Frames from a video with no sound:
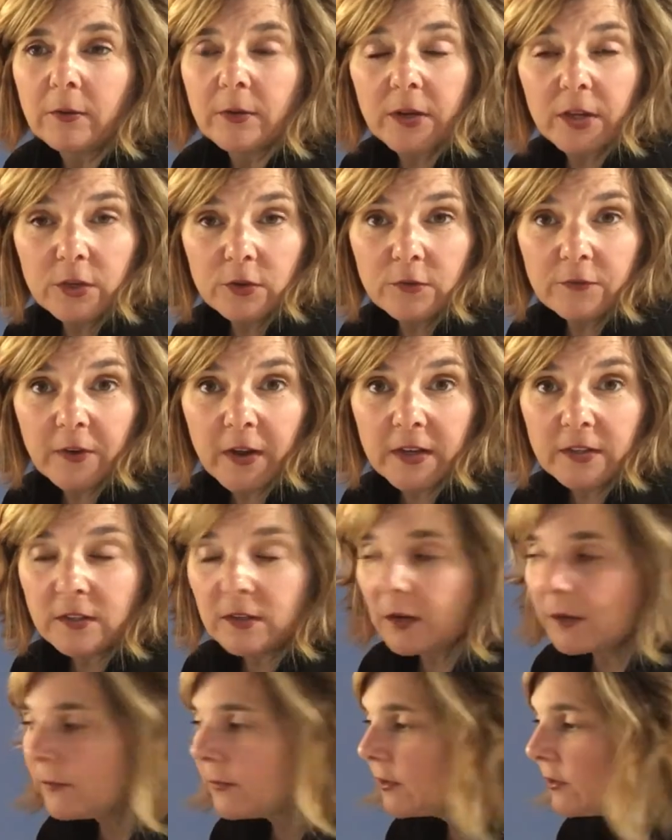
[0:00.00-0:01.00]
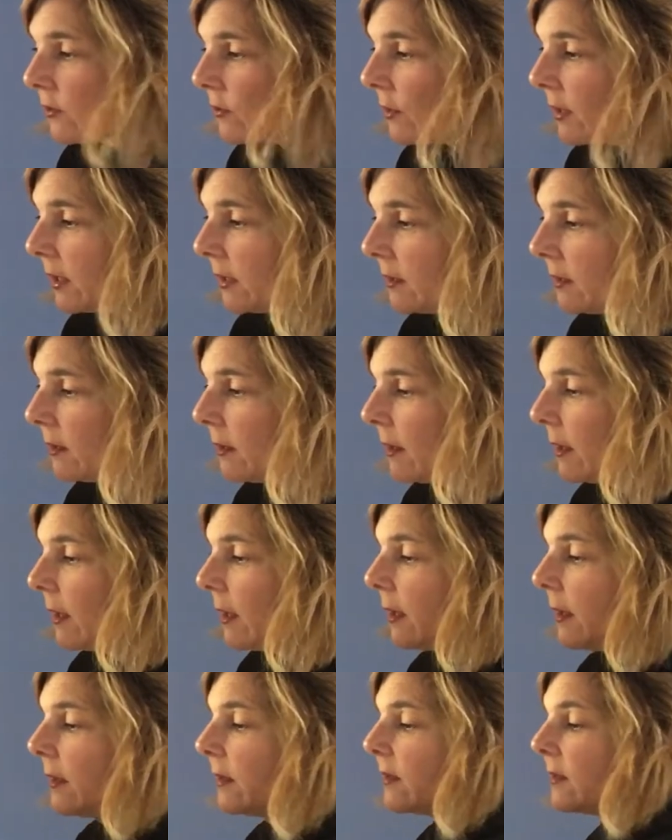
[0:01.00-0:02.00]
Can you find it on the screen?
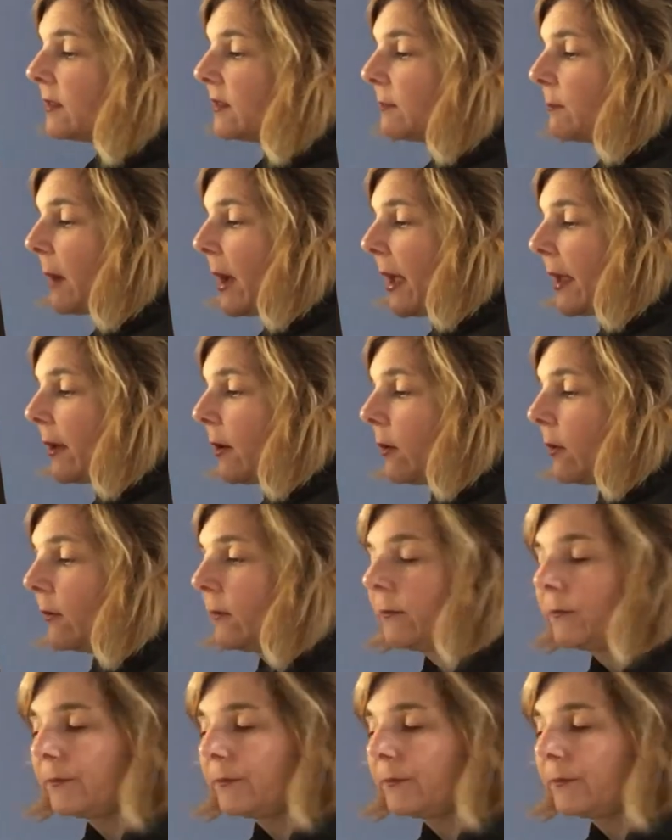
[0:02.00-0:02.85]
Smile.